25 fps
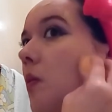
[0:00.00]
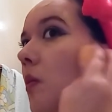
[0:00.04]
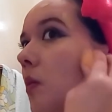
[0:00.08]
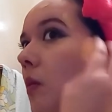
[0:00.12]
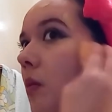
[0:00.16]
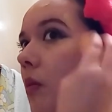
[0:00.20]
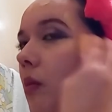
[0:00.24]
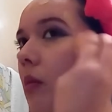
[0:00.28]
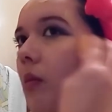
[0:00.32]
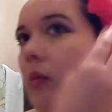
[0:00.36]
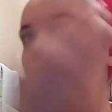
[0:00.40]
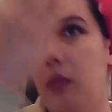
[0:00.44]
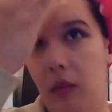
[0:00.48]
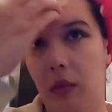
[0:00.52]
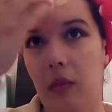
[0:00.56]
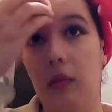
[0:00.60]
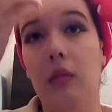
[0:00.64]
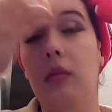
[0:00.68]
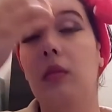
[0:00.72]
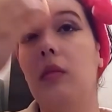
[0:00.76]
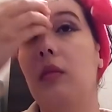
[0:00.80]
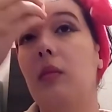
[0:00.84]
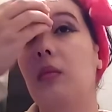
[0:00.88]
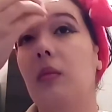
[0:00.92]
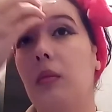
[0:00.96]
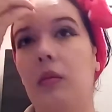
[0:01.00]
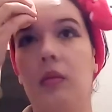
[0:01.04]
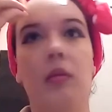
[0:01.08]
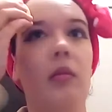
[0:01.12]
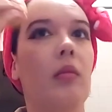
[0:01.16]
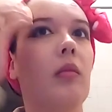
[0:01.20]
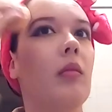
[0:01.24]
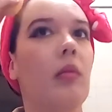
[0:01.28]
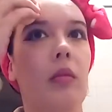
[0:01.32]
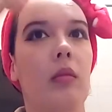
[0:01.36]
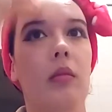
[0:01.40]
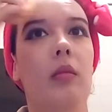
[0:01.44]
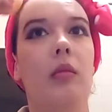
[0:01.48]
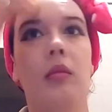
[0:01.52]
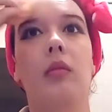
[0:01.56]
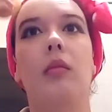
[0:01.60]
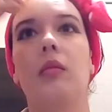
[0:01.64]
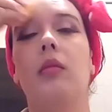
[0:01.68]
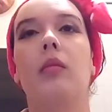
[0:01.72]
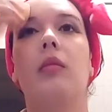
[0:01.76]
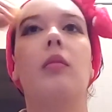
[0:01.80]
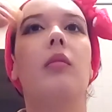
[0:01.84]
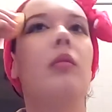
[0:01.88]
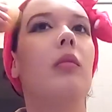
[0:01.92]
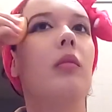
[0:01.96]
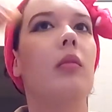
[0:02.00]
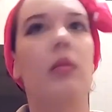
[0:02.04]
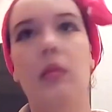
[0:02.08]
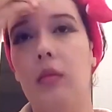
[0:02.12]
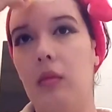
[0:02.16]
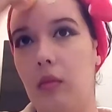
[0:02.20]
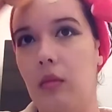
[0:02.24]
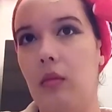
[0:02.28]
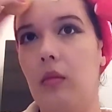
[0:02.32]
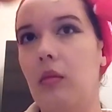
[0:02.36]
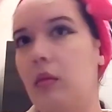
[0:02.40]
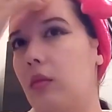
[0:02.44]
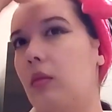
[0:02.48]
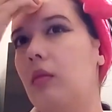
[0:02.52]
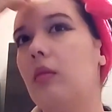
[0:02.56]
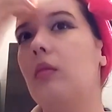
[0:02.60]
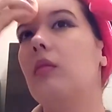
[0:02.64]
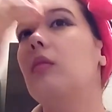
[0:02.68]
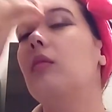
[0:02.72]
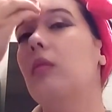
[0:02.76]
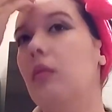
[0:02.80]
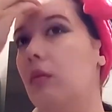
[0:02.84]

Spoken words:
So blend, tap with my beauty